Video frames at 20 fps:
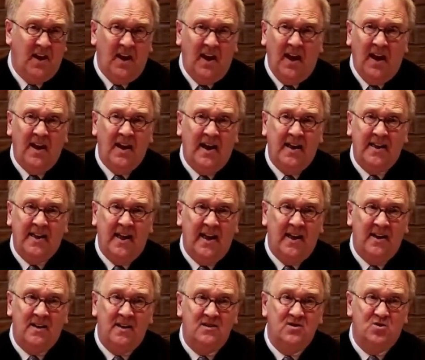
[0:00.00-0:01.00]
And I
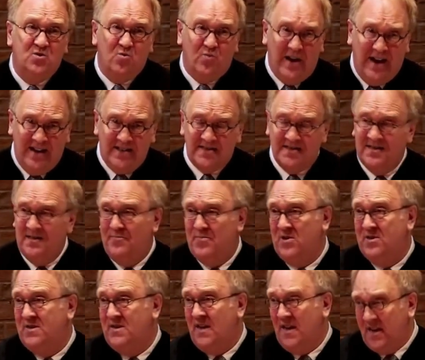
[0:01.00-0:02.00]
can't address the
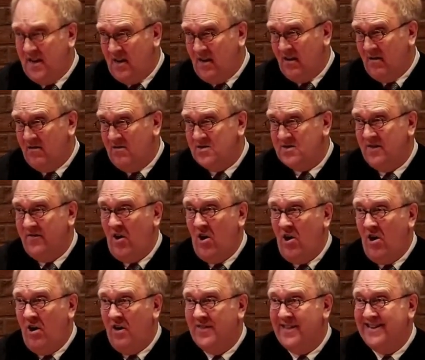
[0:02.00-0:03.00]
particulars of
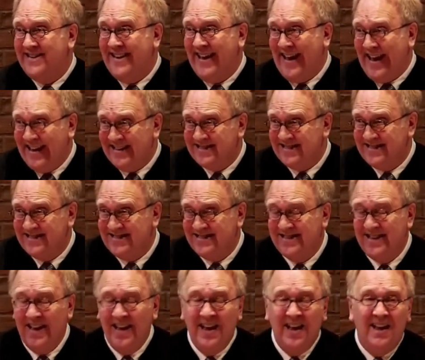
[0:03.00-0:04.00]
all the tests
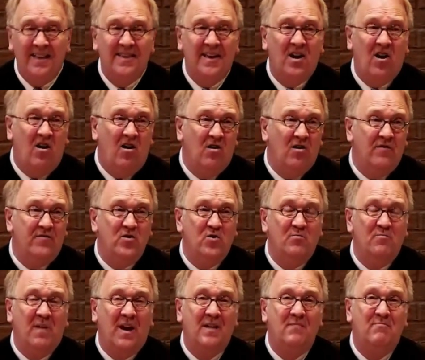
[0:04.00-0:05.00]
that all of you
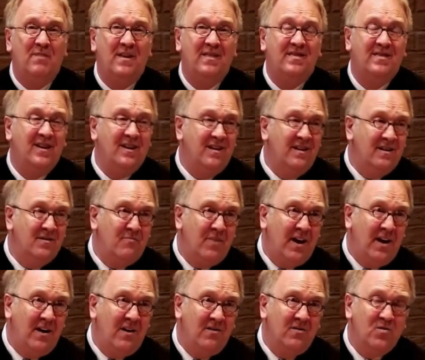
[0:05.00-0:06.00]
might be thinking
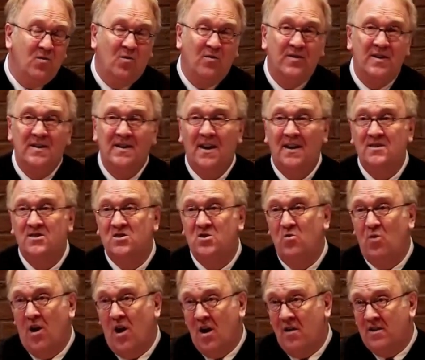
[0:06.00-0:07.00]
about, or the tests you
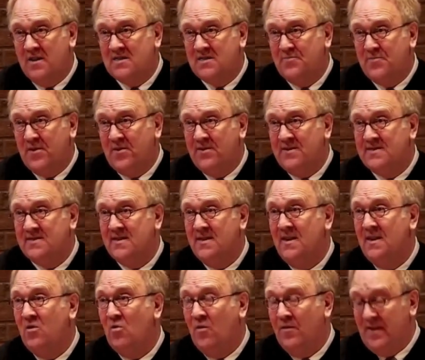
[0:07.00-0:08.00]
are
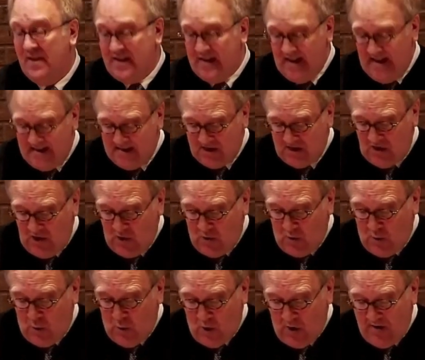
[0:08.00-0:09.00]
experiencing, or the test you're
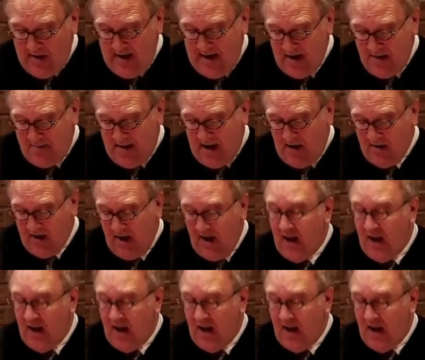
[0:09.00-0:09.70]
worrying about.